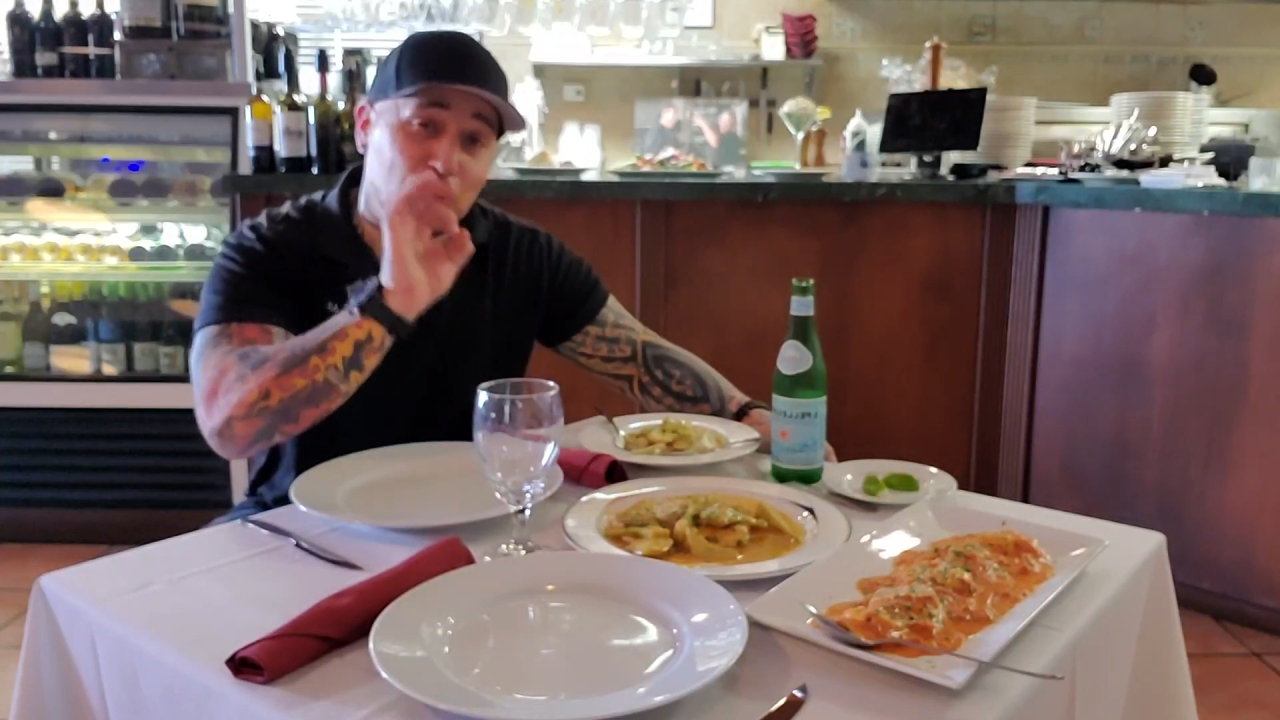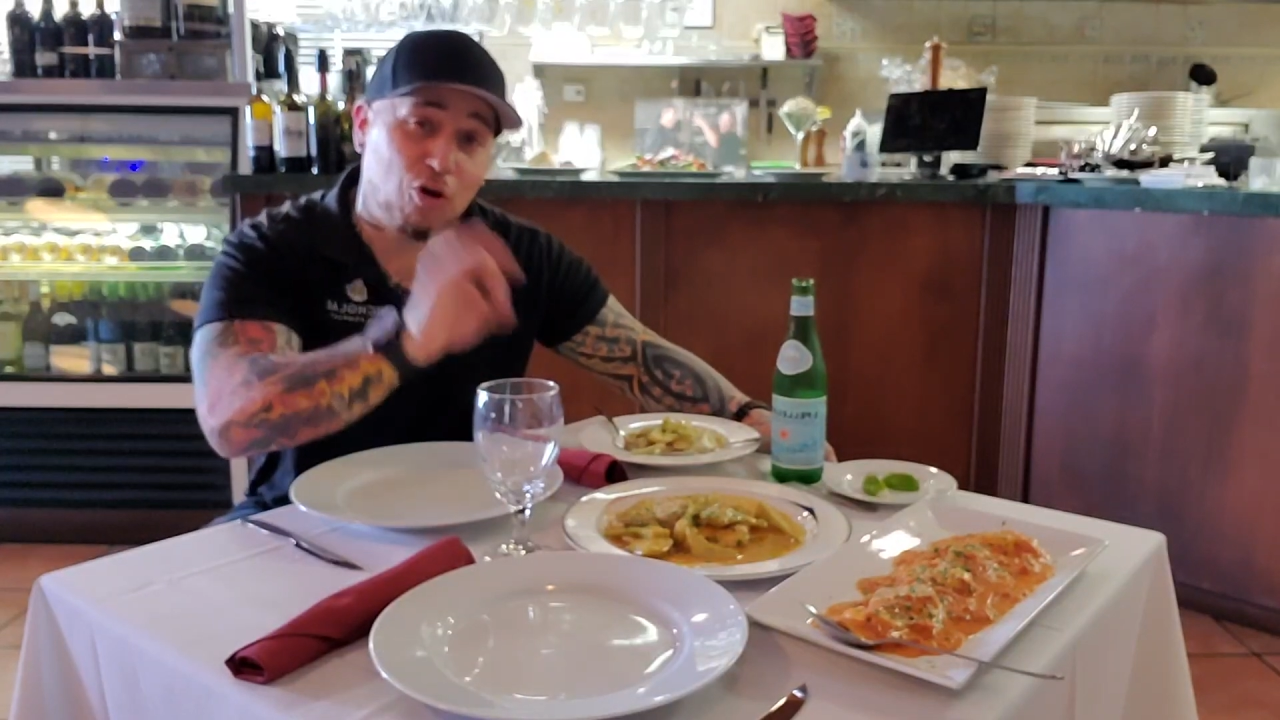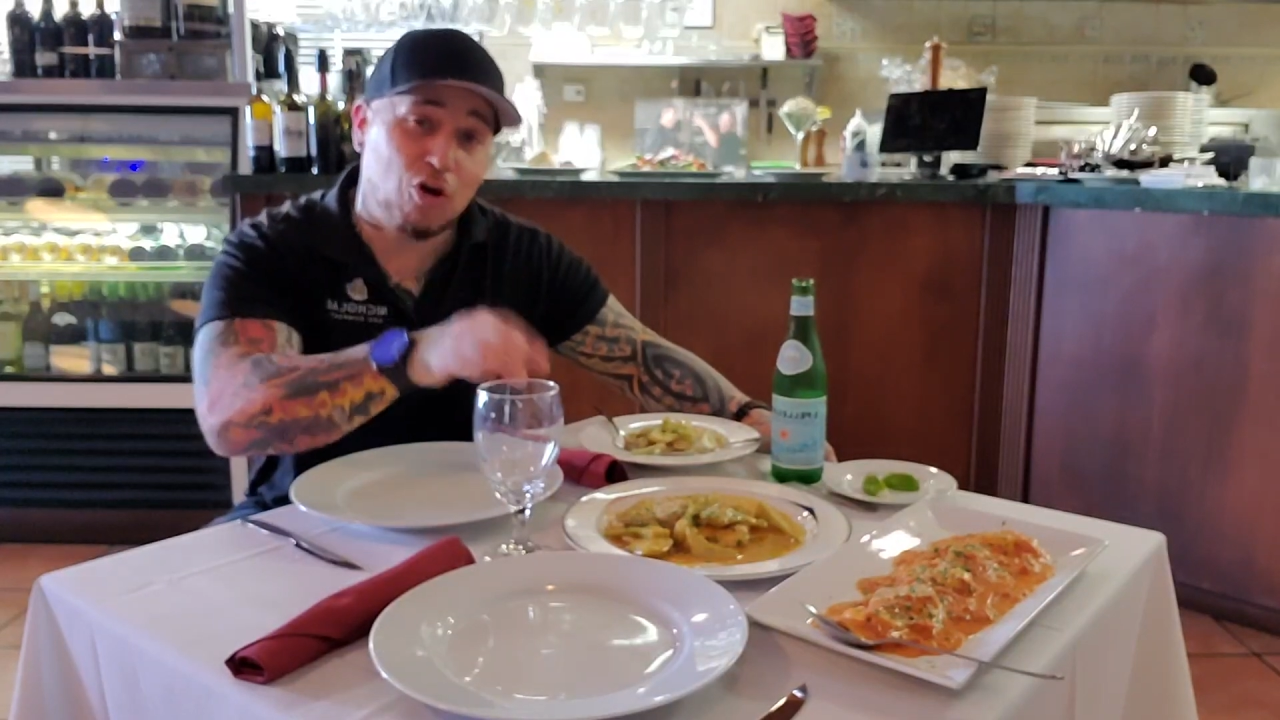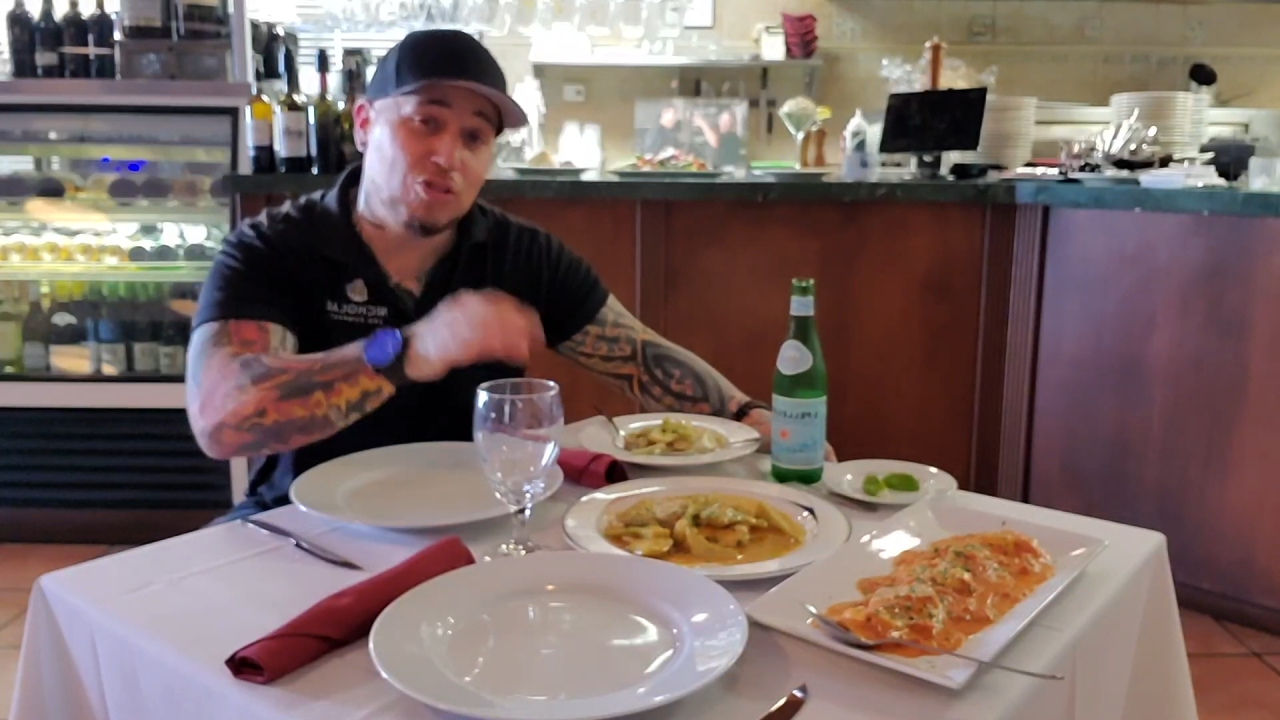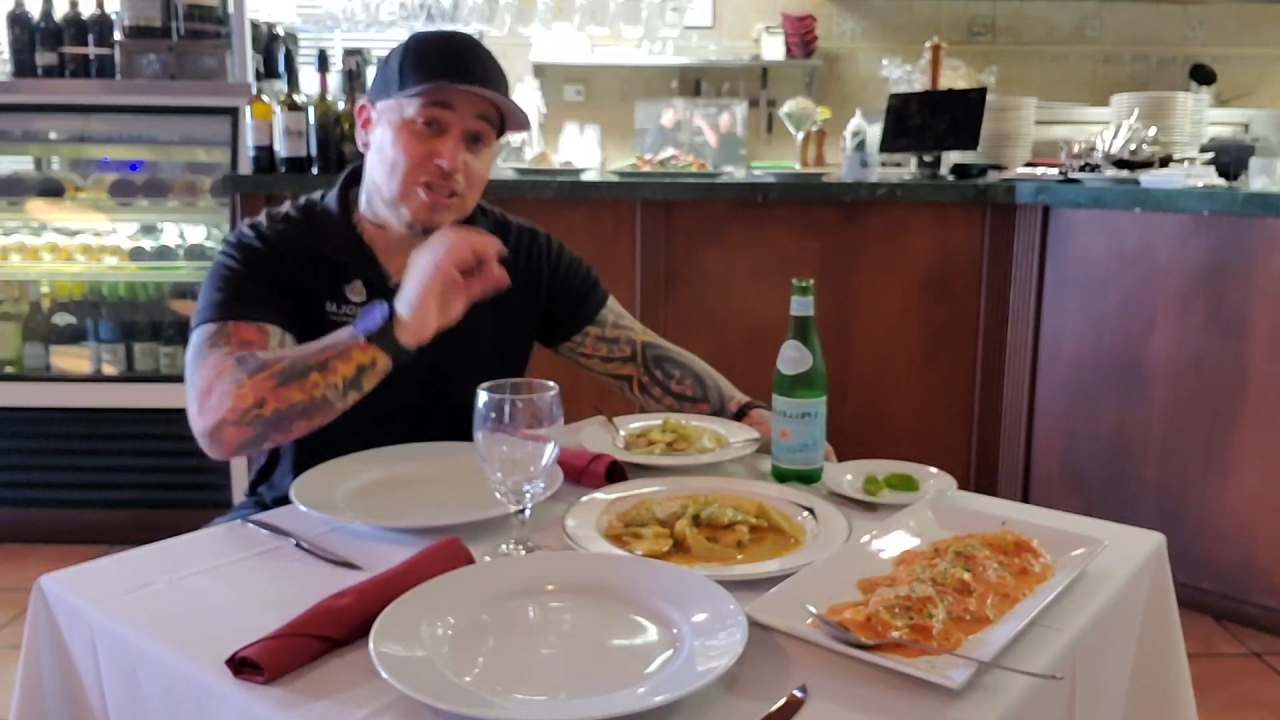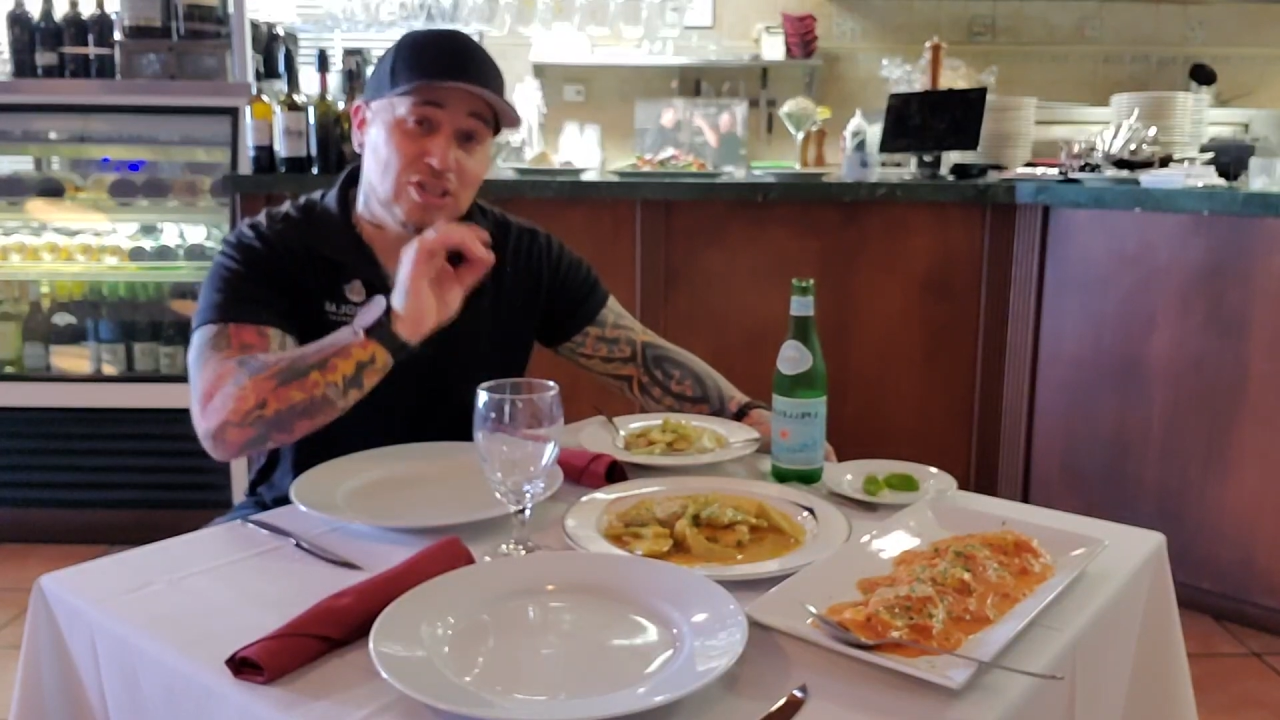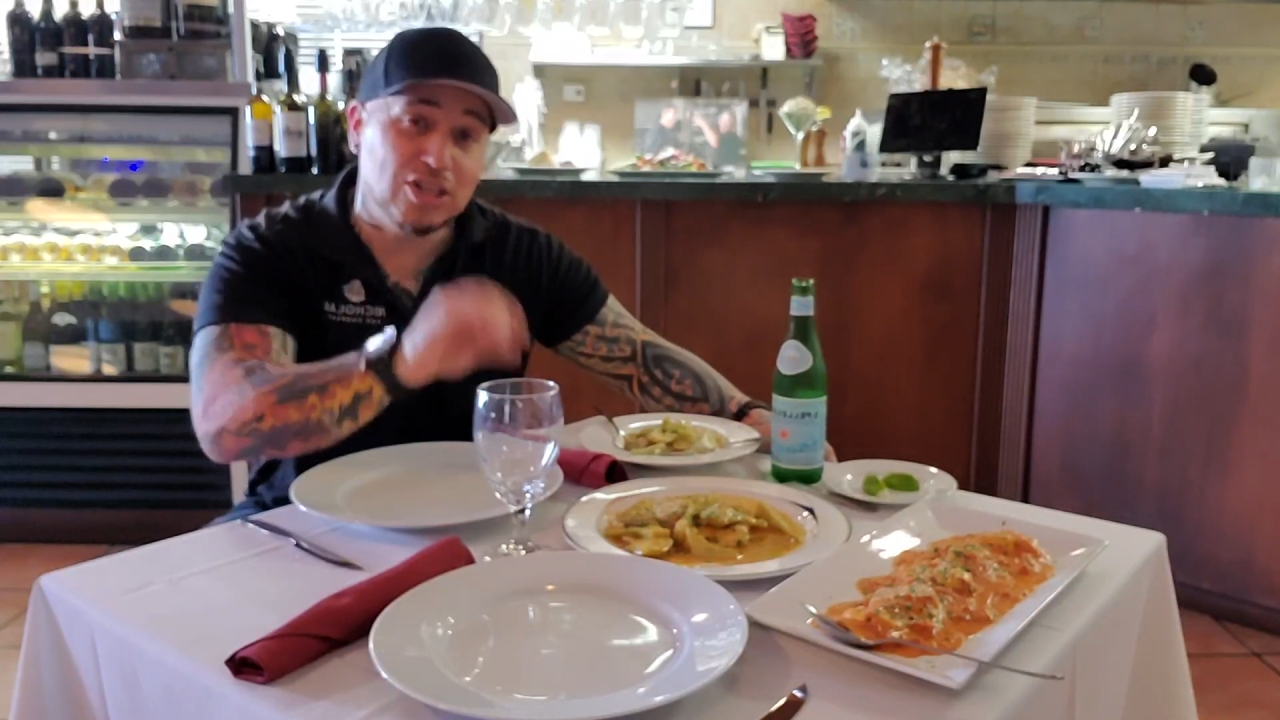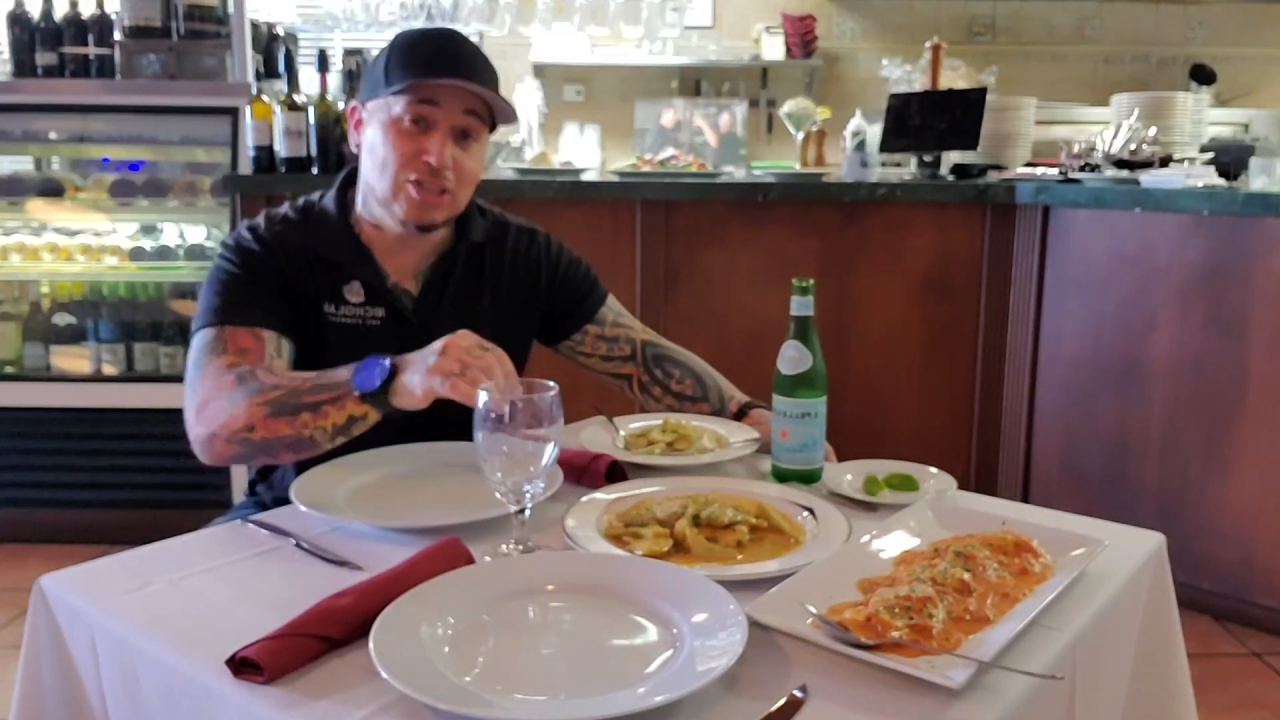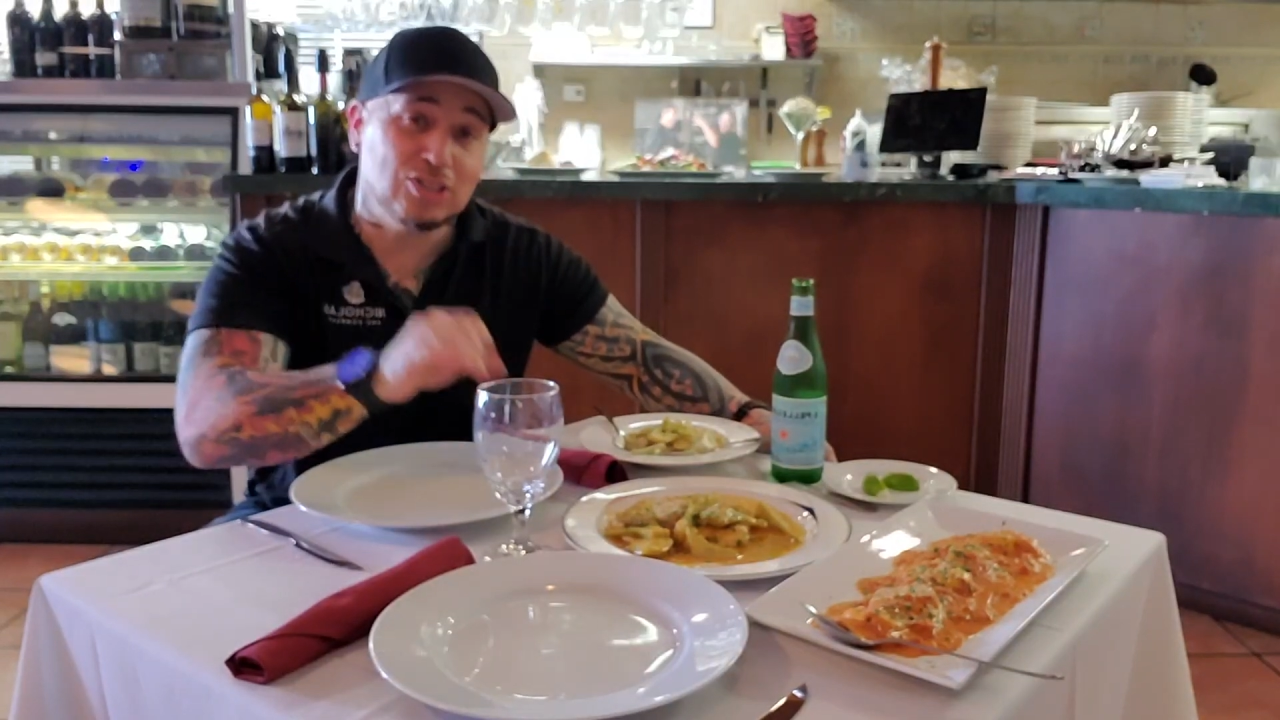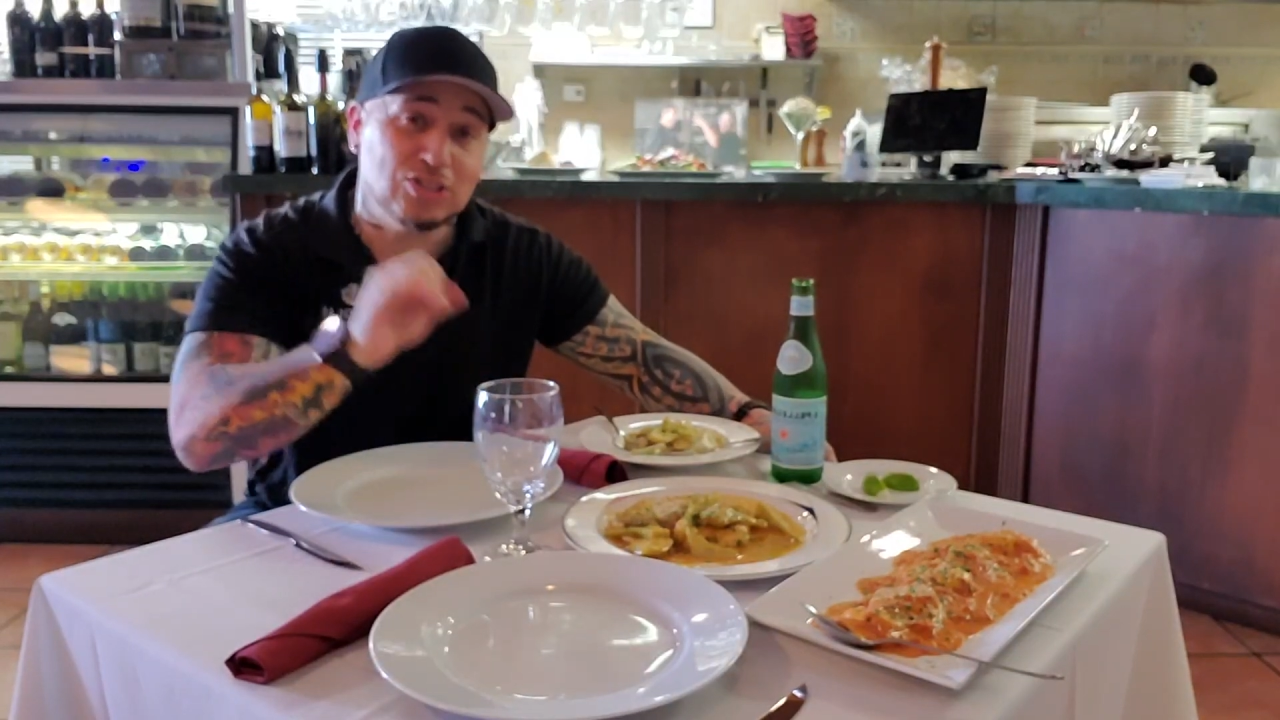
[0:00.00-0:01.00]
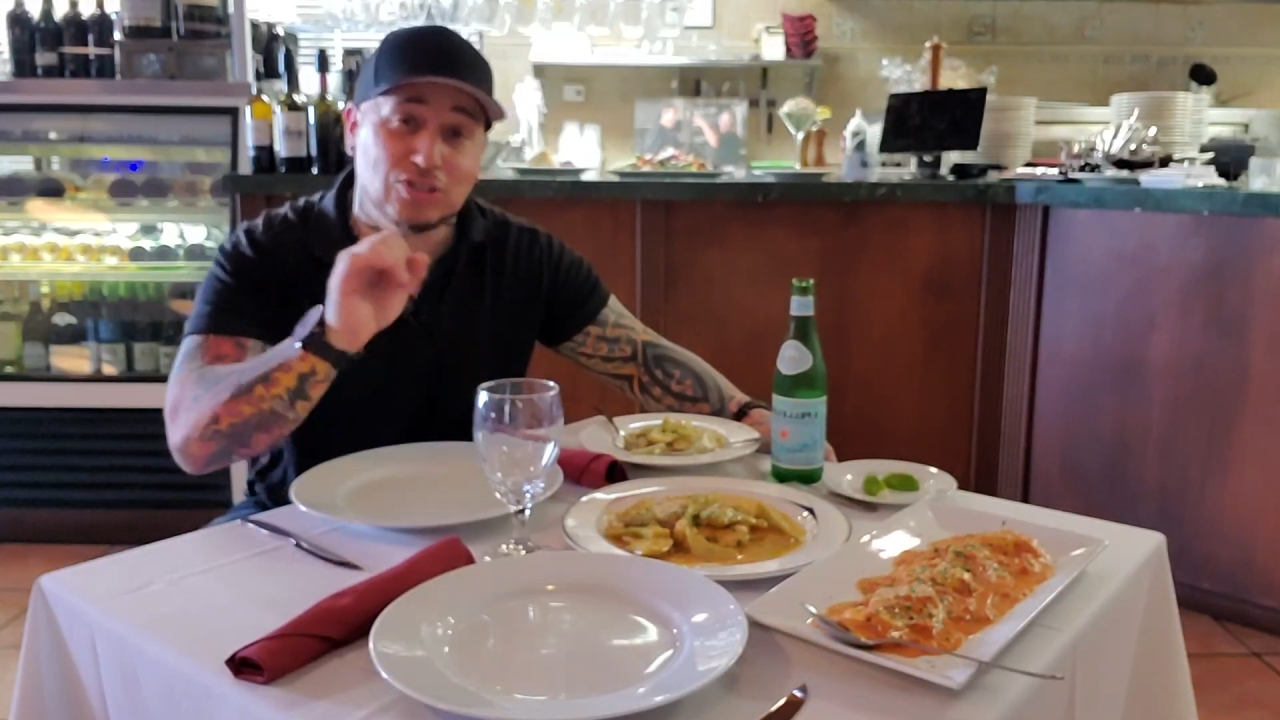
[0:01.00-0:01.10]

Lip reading: all the delicious